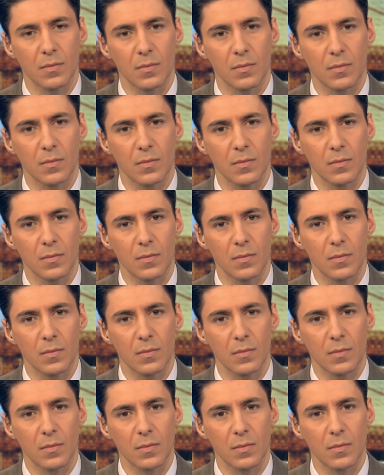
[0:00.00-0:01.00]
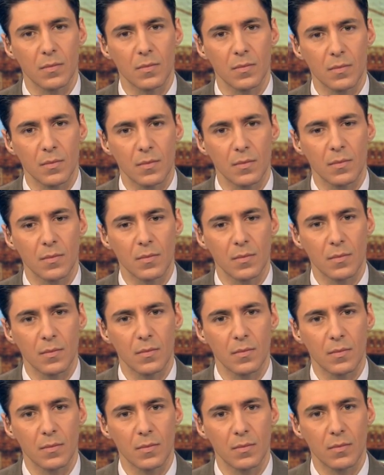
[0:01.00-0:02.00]

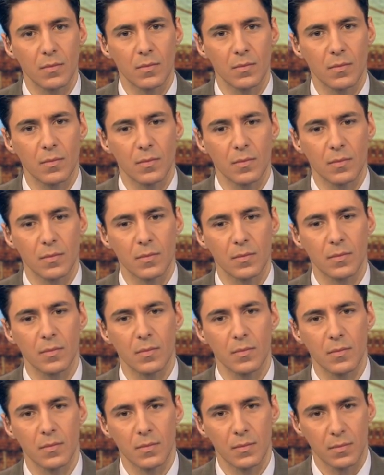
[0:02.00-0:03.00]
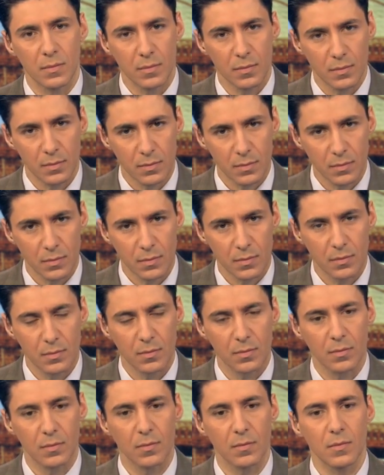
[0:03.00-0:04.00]

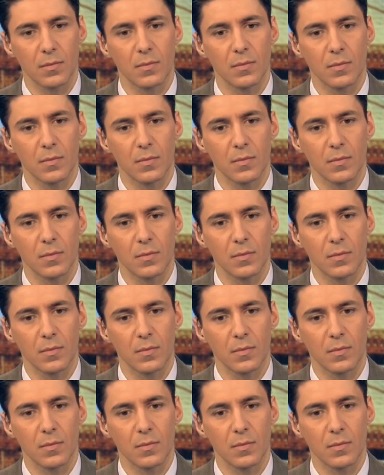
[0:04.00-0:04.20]
No words are spoken by the person on screen.